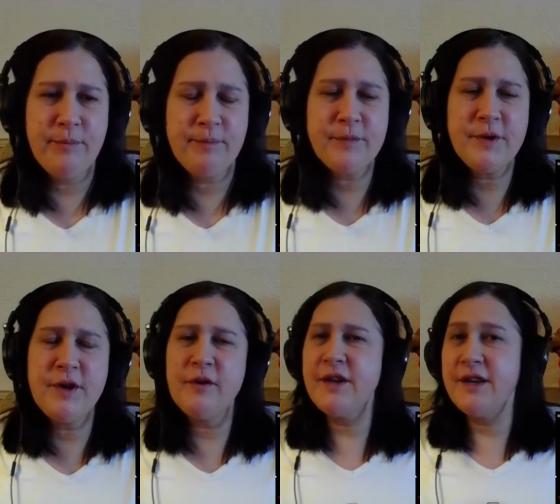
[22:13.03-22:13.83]
you know
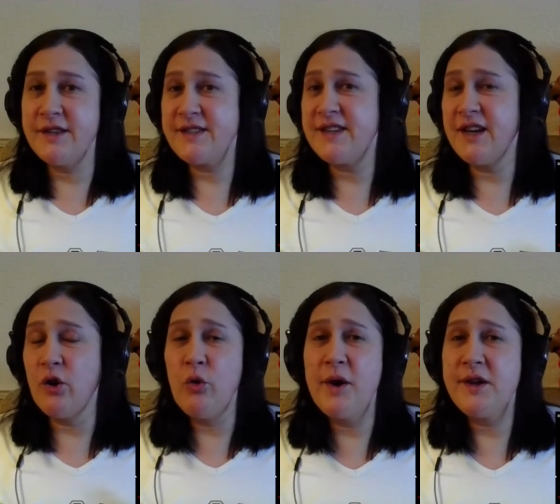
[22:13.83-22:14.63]
it
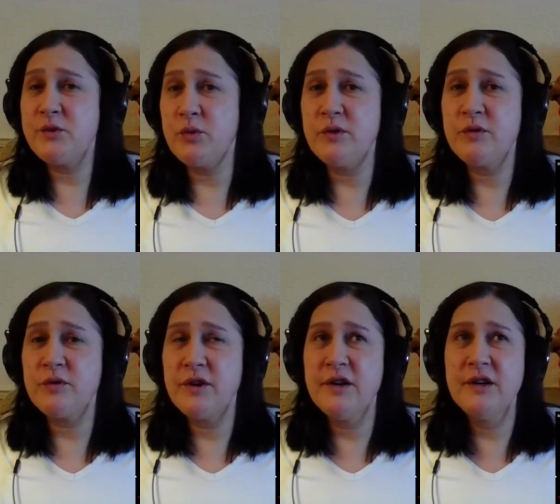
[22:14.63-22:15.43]
always will
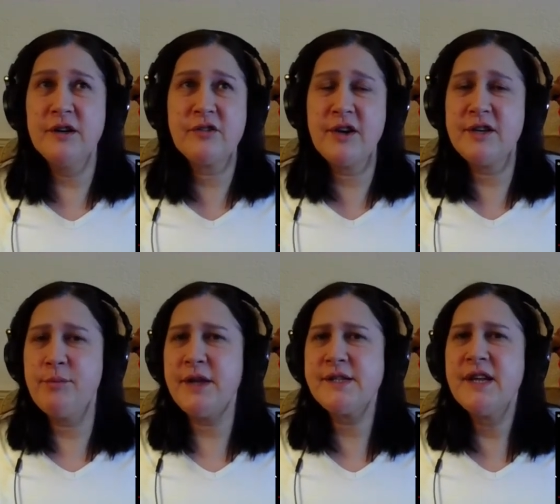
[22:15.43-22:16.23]
uh, create
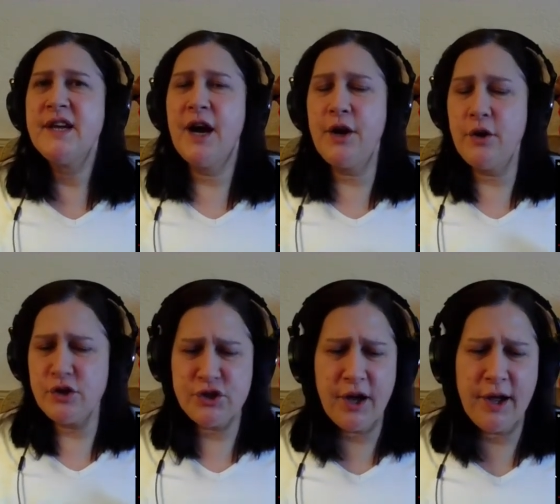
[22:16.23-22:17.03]
debates. I don't
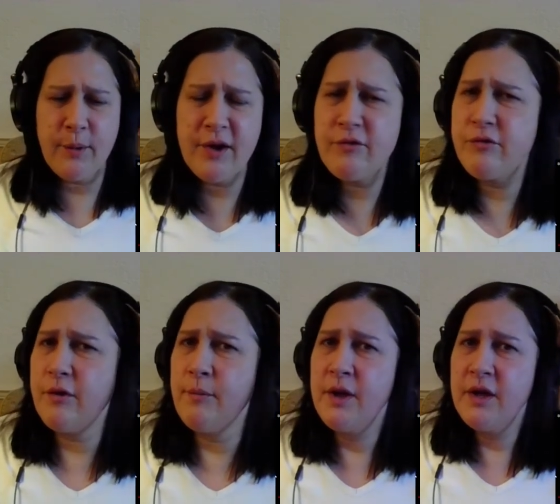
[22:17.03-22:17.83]
shy away
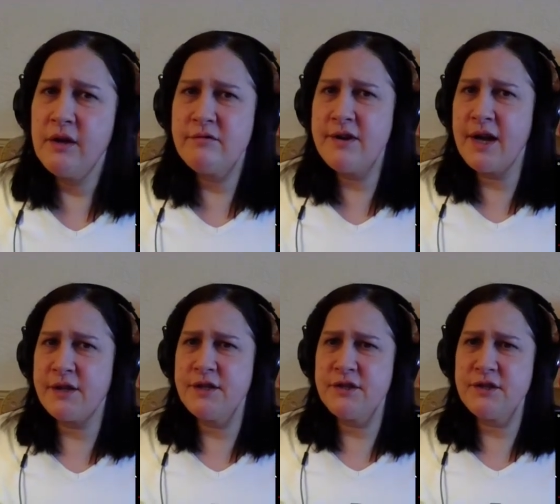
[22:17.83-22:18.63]
from
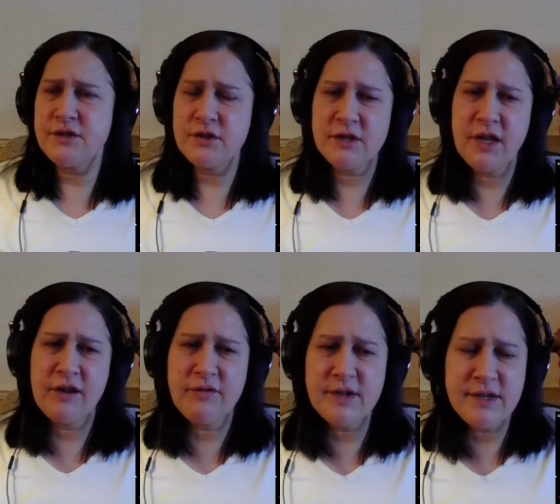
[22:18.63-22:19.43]
reacting to songs like
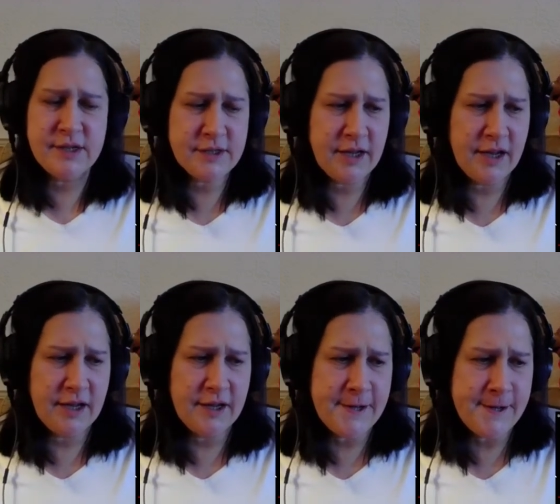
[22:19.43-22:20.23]
these.
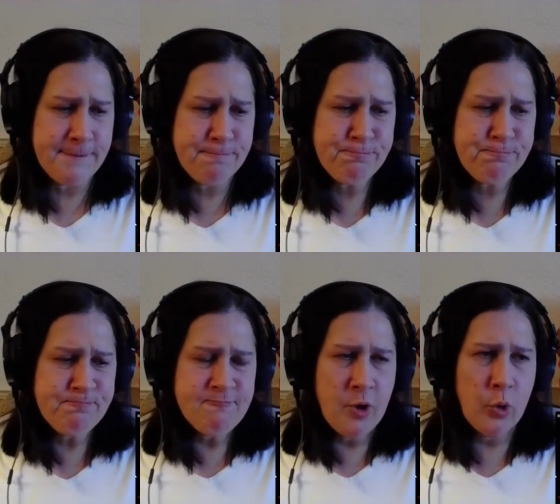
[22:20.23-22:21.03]
Um,
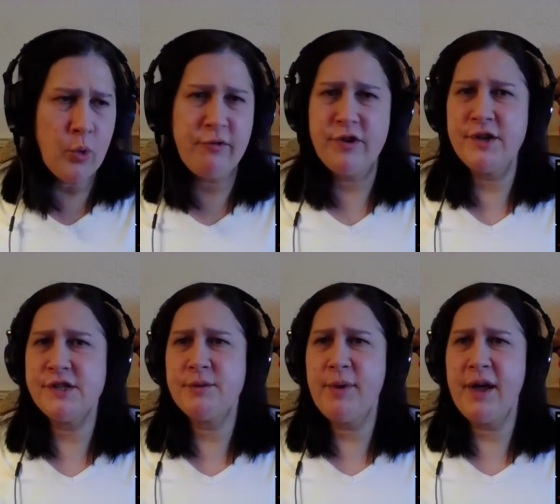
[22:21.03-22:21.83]
whether it's
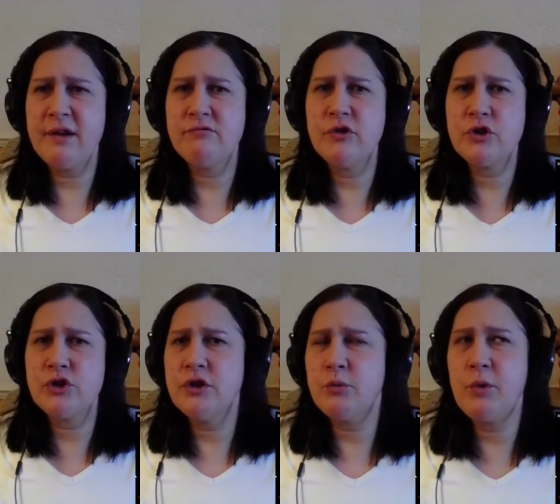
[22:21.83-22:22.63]
about
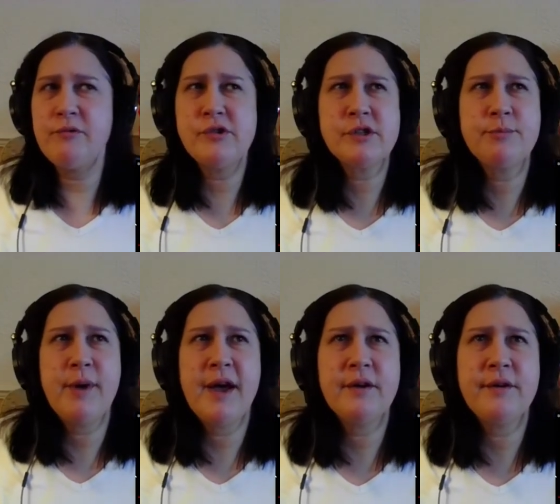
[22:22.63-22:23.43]
Russia, whether it's
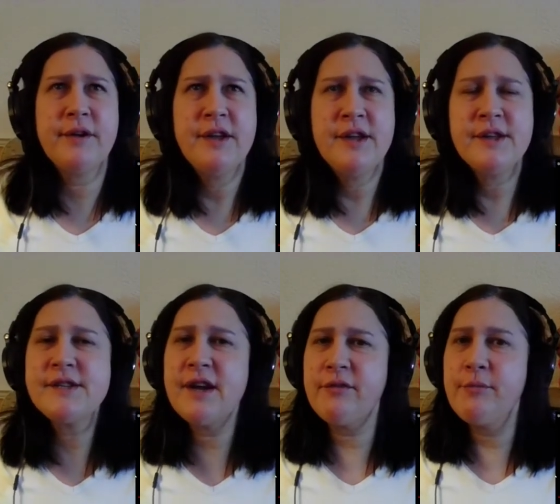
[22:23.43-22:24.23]
about
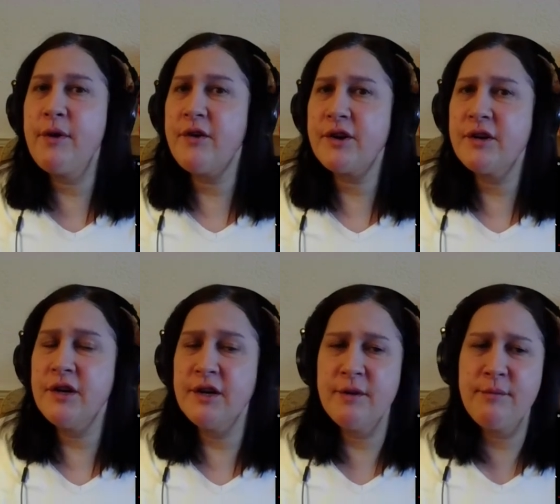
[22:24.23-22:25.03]
South
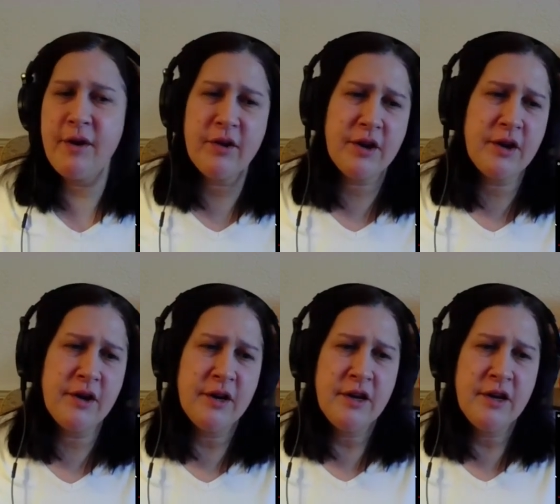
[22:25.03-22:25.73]
America, America,